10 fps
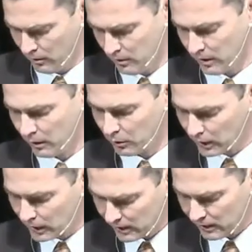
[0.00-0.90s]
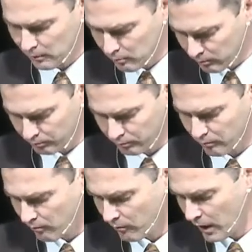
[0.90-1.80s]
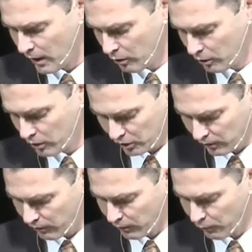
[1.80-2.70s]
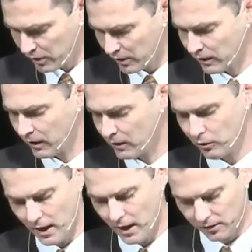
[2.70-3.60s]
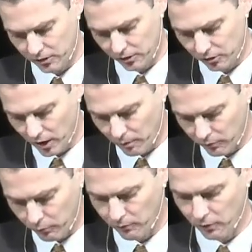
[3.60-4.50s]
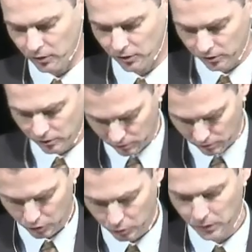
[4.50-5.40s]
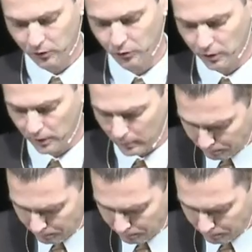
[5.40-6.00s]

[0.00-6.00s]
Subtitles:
They released them. And notice the very first thing they do, Acts chapter 4, verse 23.